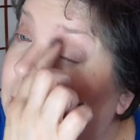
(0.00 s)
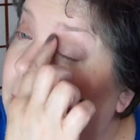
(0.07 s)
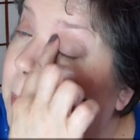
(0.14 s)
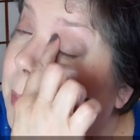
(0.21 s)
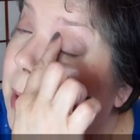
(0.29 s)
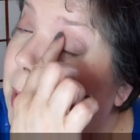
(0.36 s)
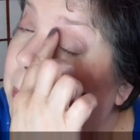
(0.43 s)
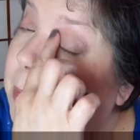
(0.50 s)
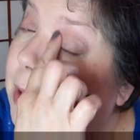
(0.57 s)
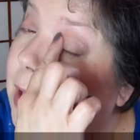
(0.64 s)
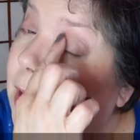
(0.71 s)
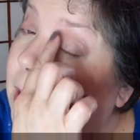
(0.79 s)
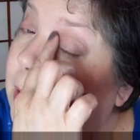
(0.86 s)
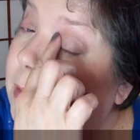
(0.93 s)
tip
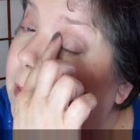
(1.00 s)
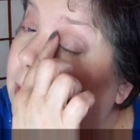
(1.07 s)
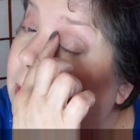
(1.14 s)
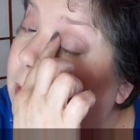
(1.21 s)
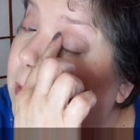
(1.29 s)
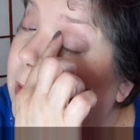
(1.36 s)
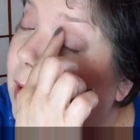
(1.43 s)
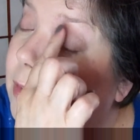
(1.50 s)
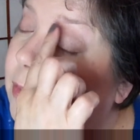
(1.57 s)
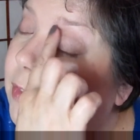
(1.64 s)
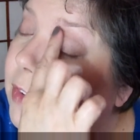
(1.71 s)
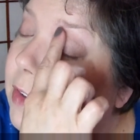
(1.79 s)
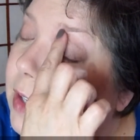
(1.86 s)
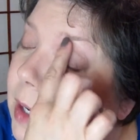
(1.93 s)
applicator, doe foot